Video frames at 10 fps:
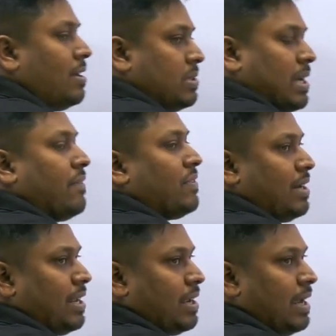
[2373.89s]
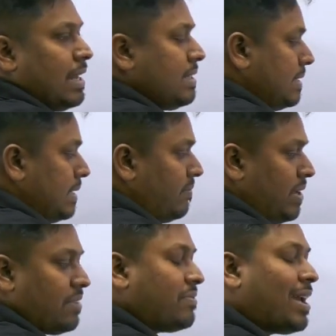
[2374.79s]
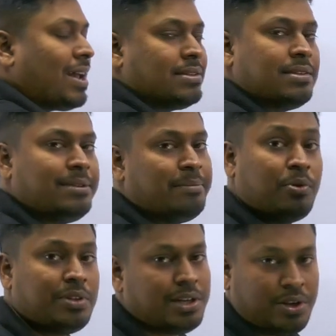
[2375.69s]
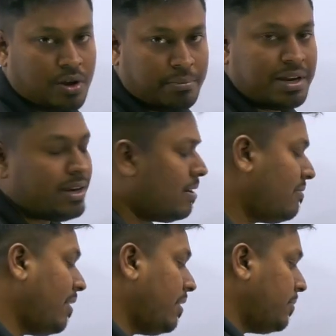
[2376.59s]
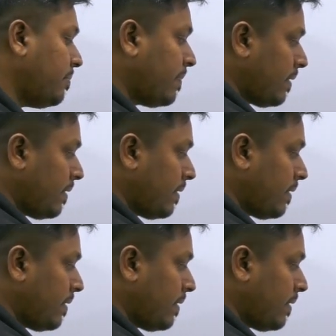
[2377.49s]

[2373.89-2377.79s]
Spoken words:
So after taking LCM, we have cancelled both the denominator value.